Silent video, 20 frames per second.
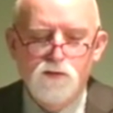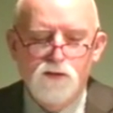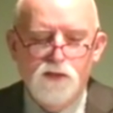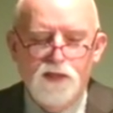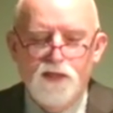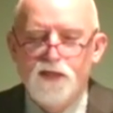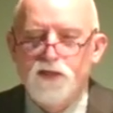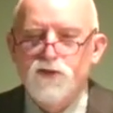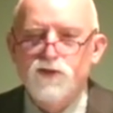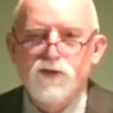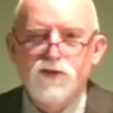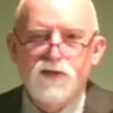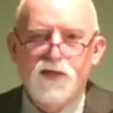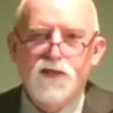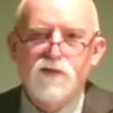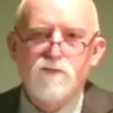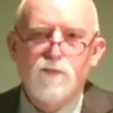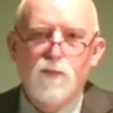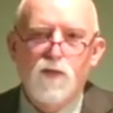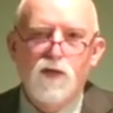usually
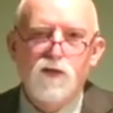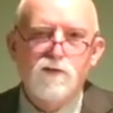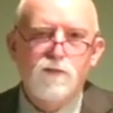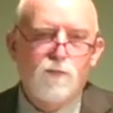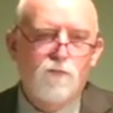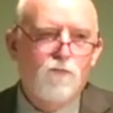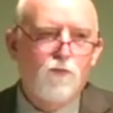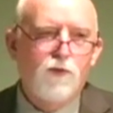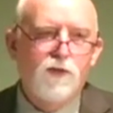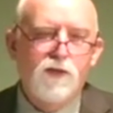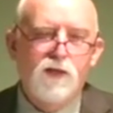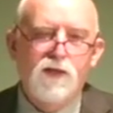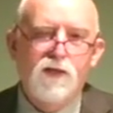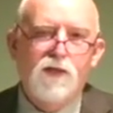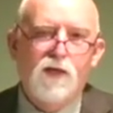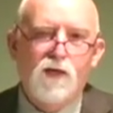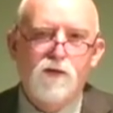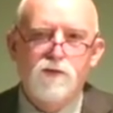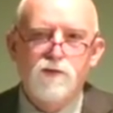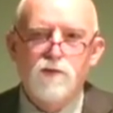takes months before you get any
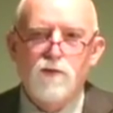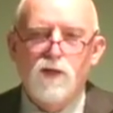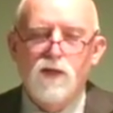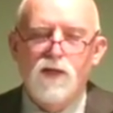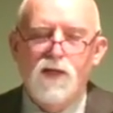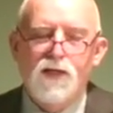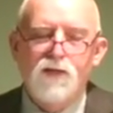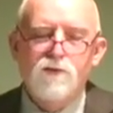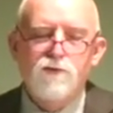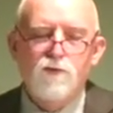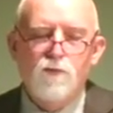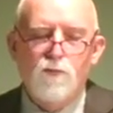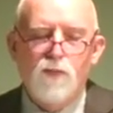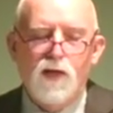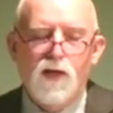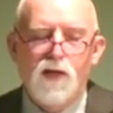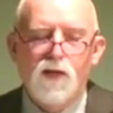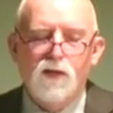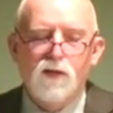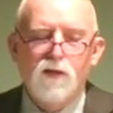kind of straight answer
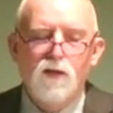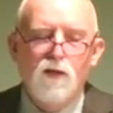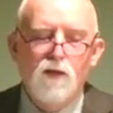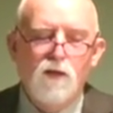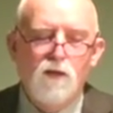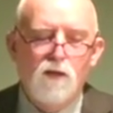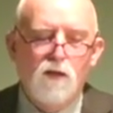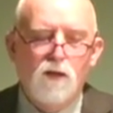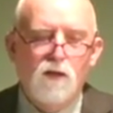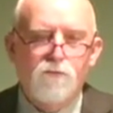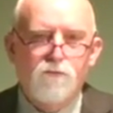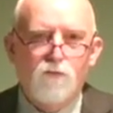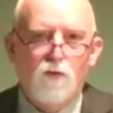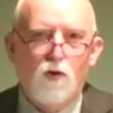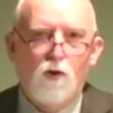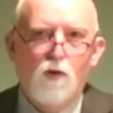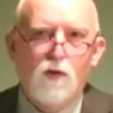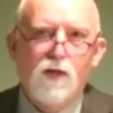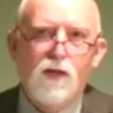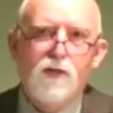back
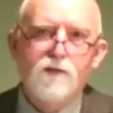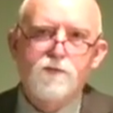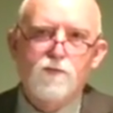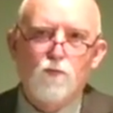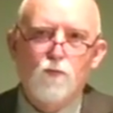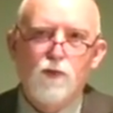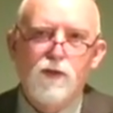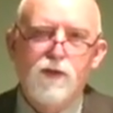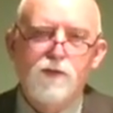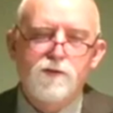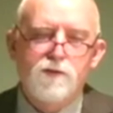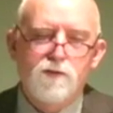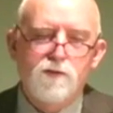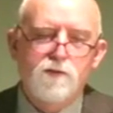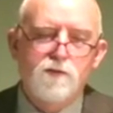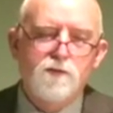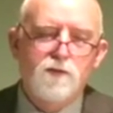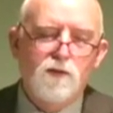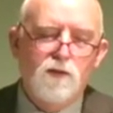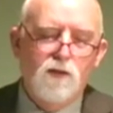for all kinds of
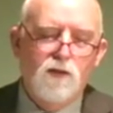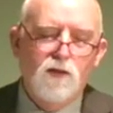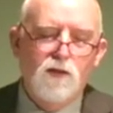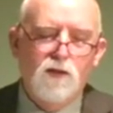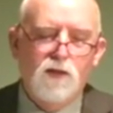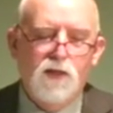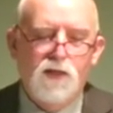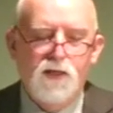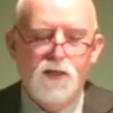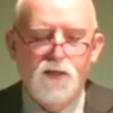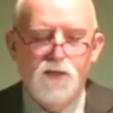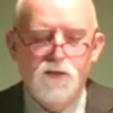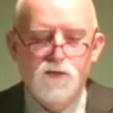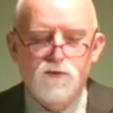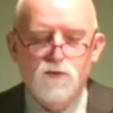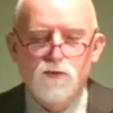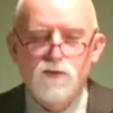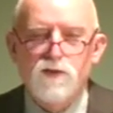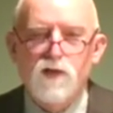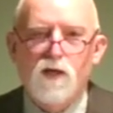reasons, and
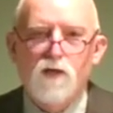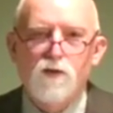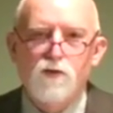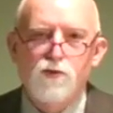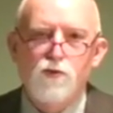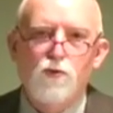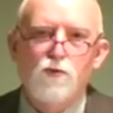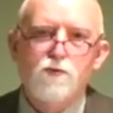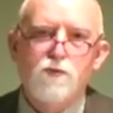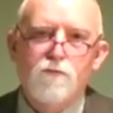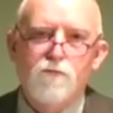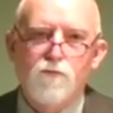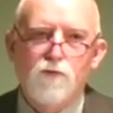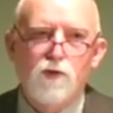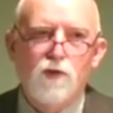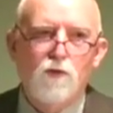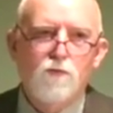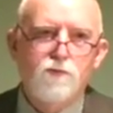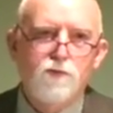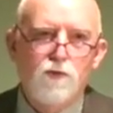so it's not unusual for
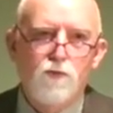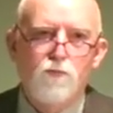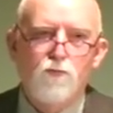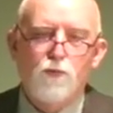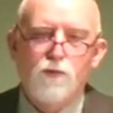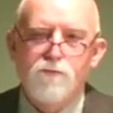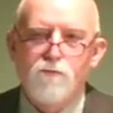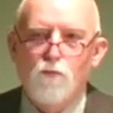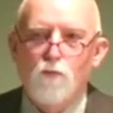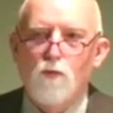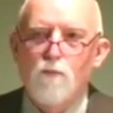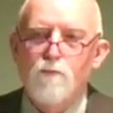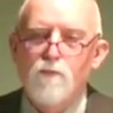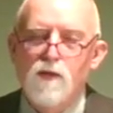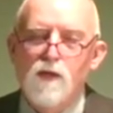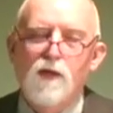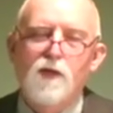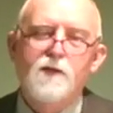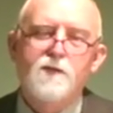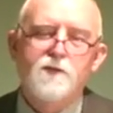go 2, 3, 4
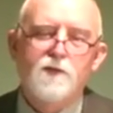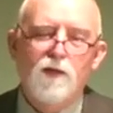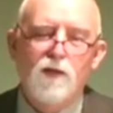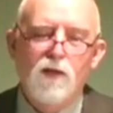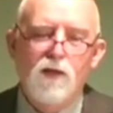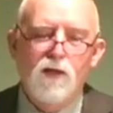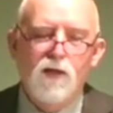months.